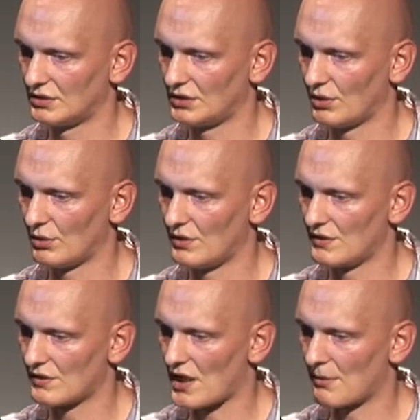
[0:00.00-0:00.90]
so
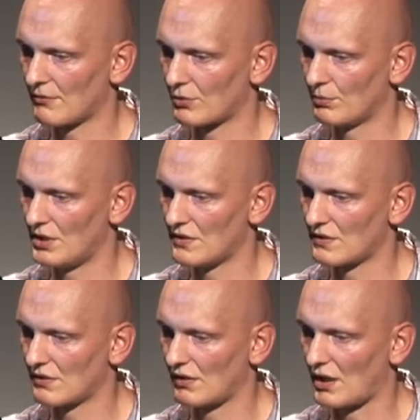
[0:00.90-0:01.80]
it's coming from
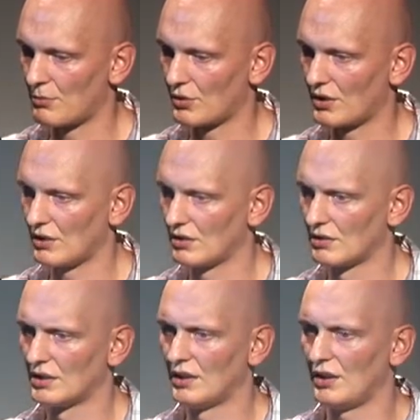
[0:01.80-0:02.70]
this library.
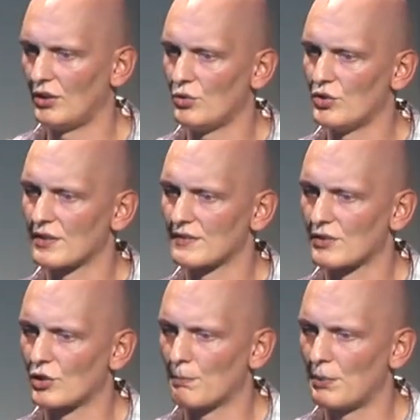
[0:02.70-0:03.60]
You just
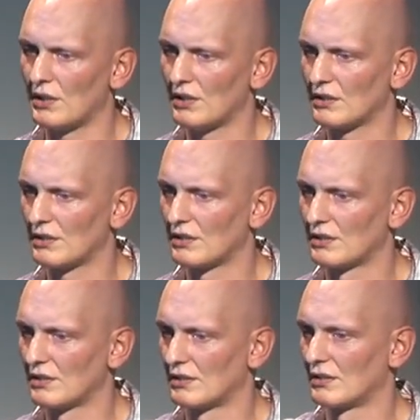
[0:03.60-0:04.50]
copy
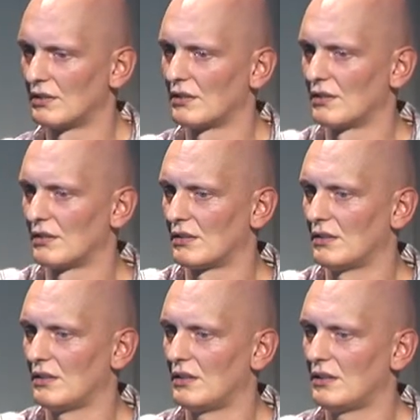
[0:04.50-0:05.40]

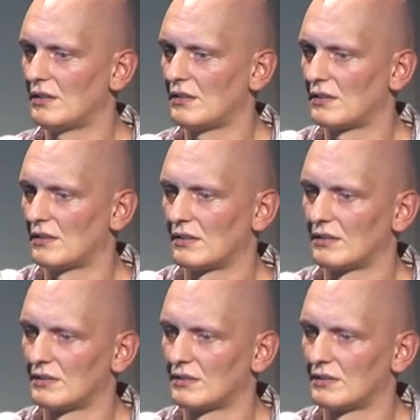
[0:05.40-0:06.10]
it